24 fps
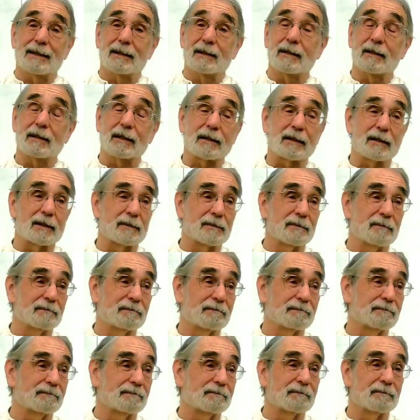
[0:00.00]
Look,
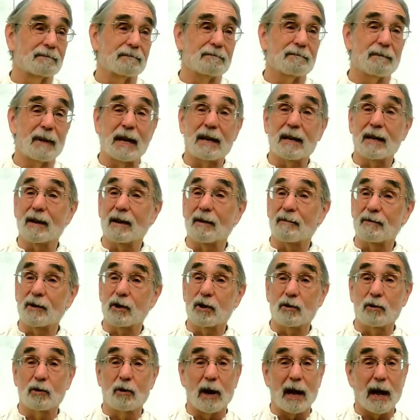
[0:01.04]
many of
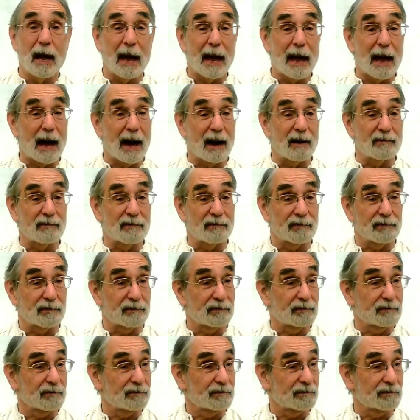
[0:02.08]
you have